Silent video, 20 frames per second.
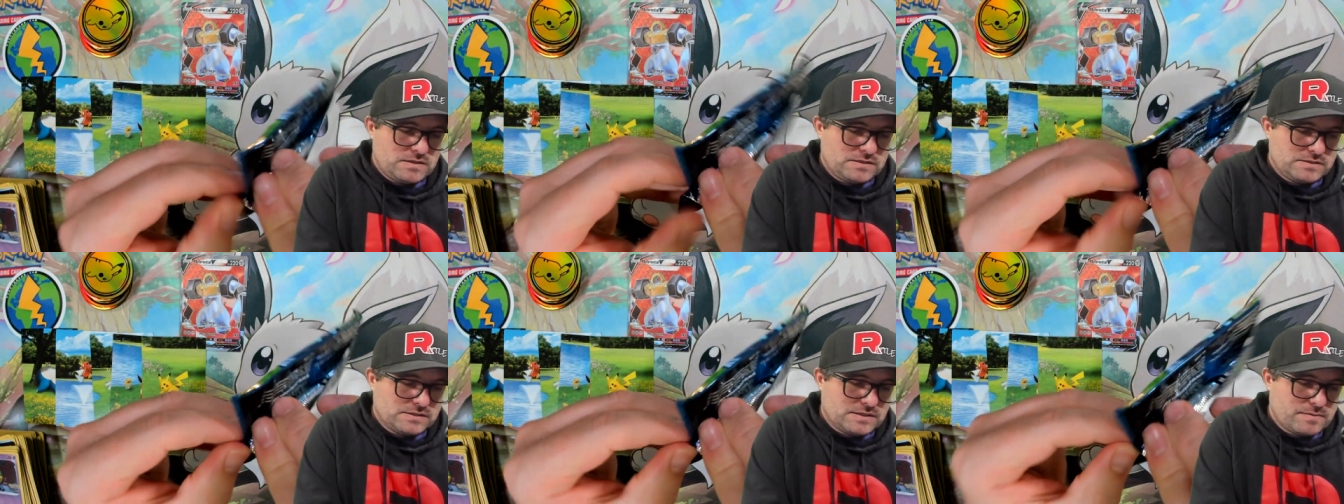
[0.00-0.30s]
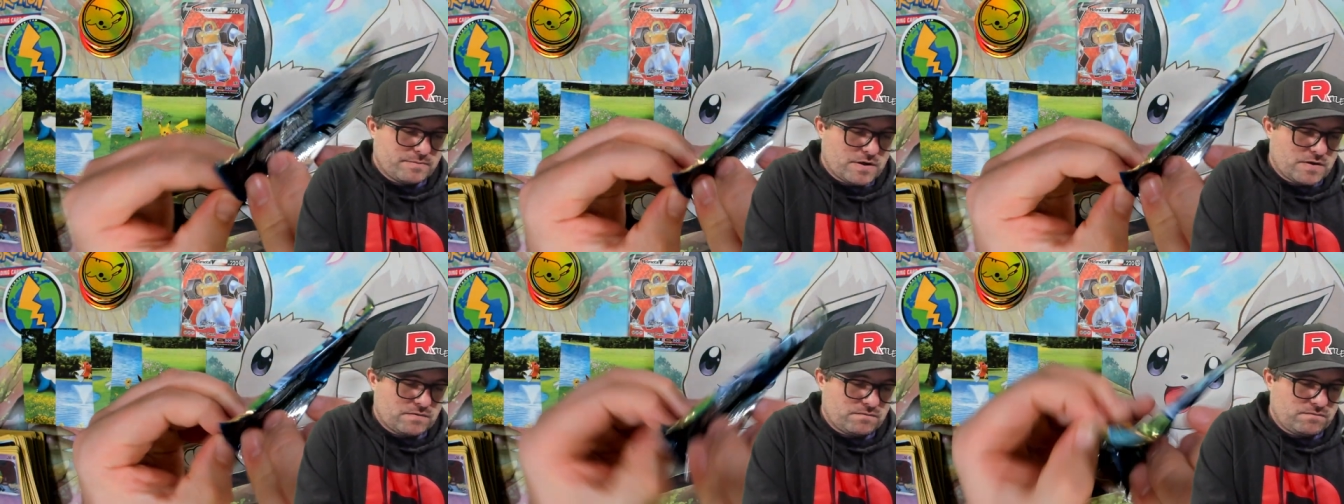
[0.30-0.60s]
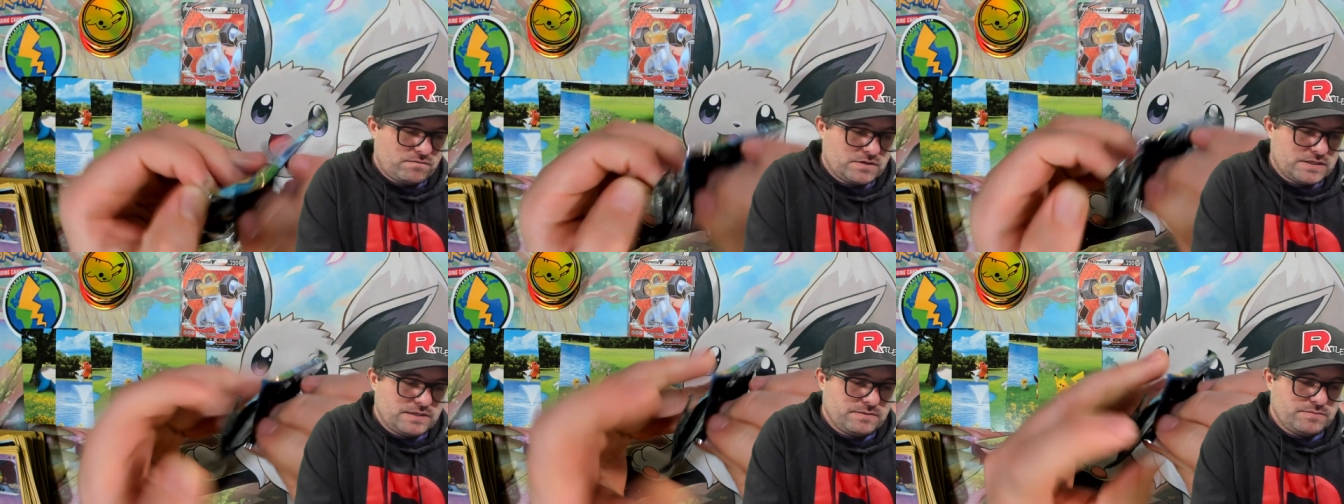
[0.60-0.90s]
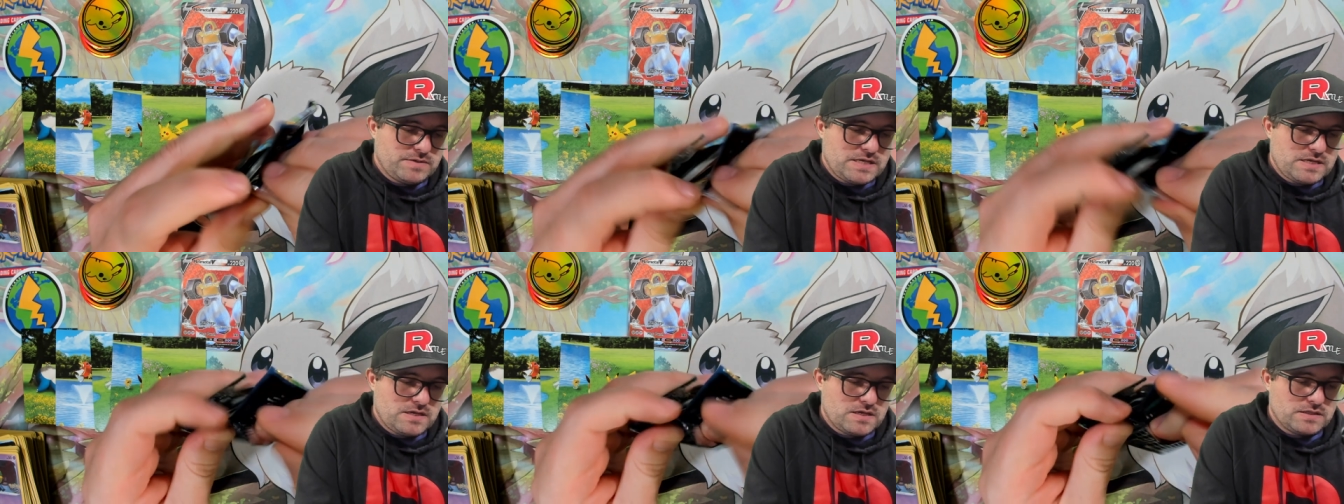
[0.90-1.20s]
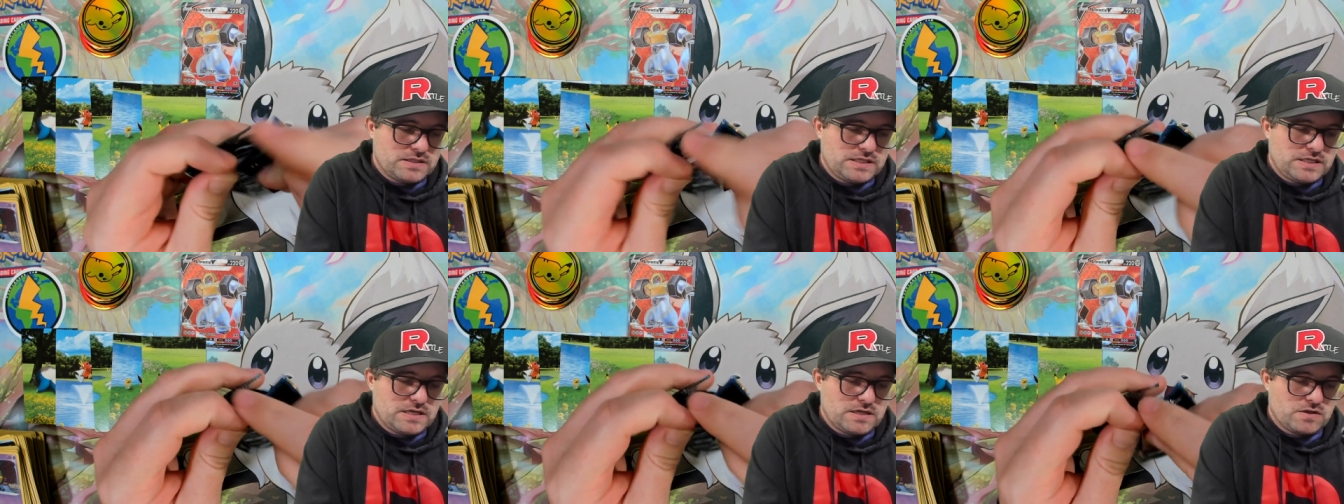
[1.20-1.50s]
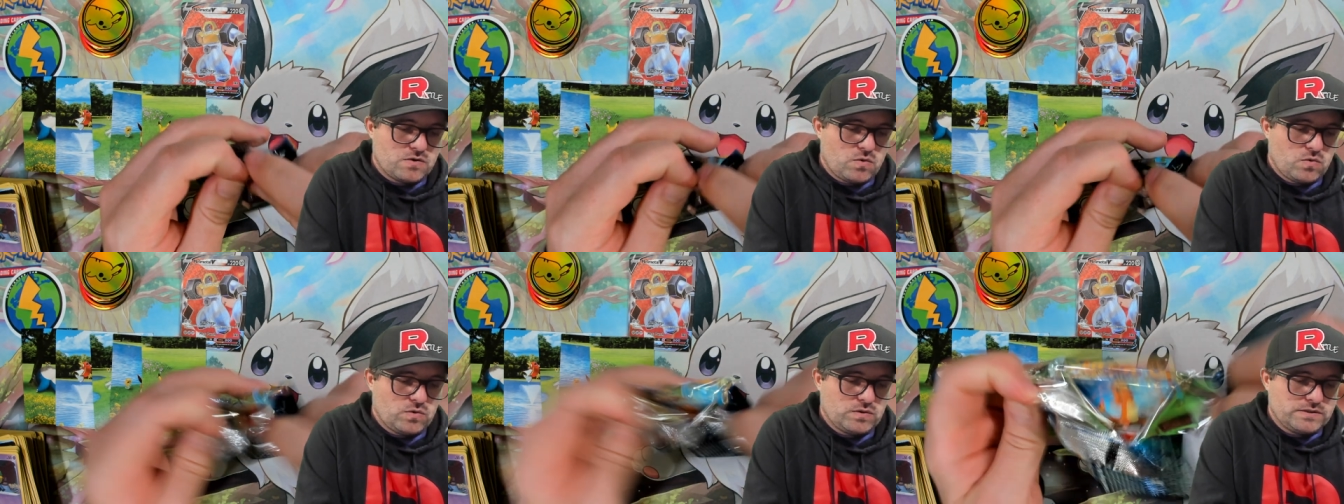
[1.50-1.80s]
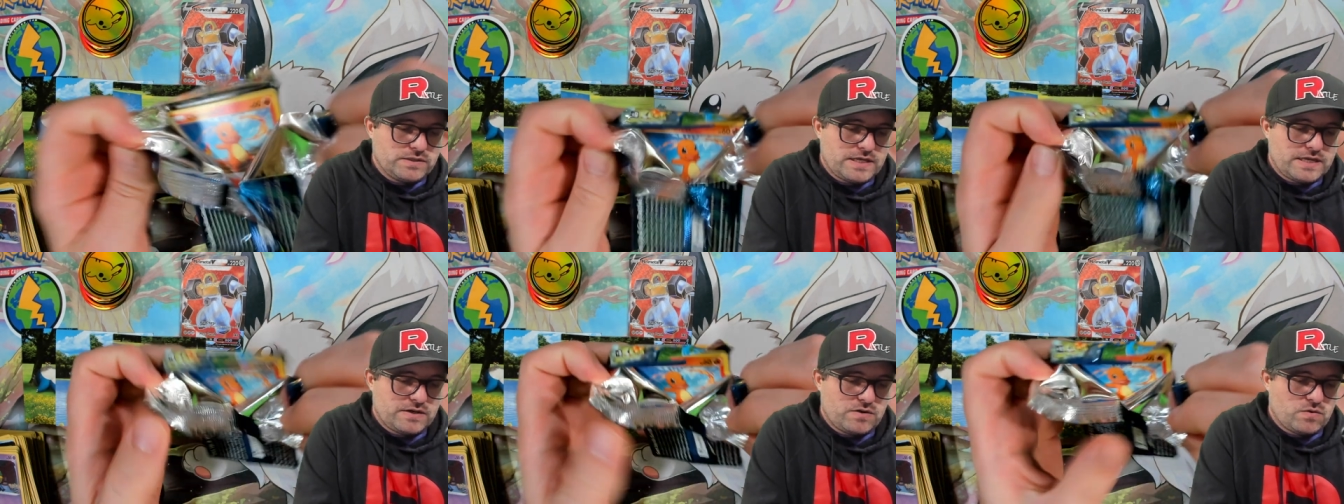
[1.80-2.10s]
Come on. Give me the
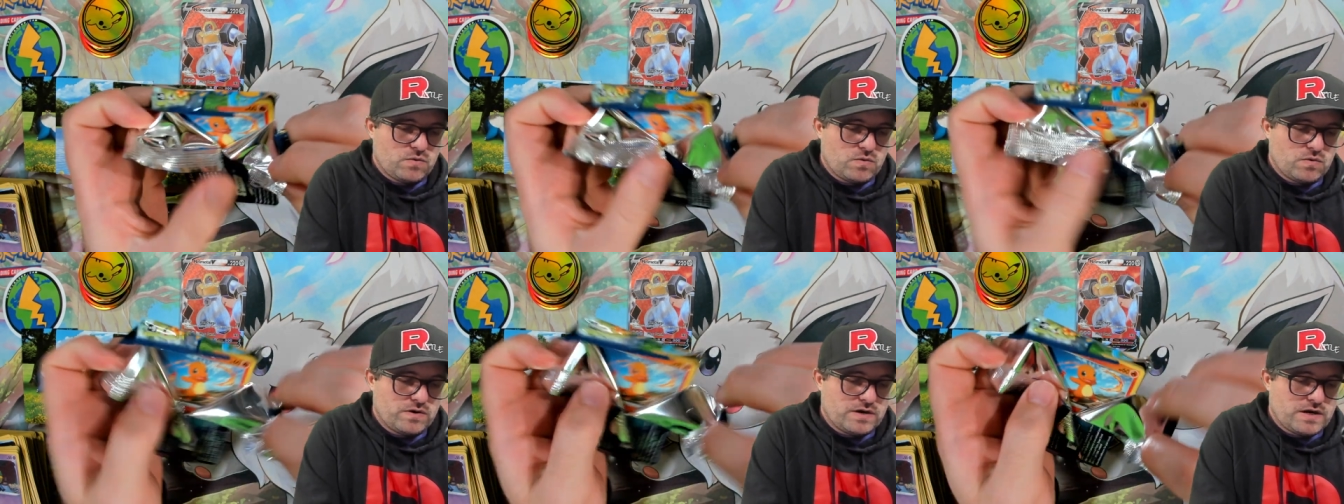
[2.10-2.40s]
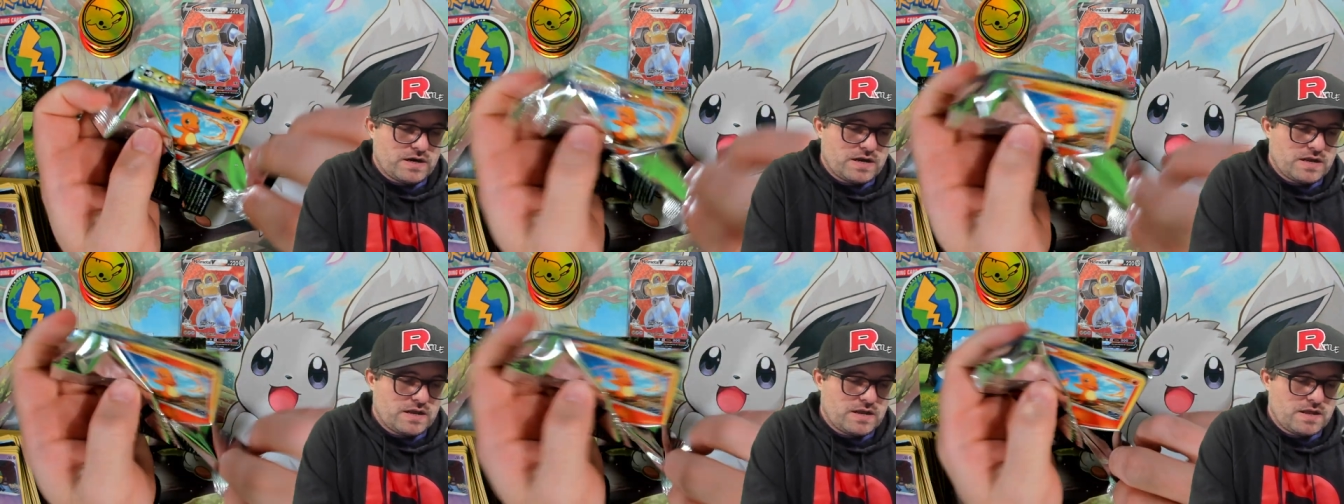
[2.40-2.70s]
gold and or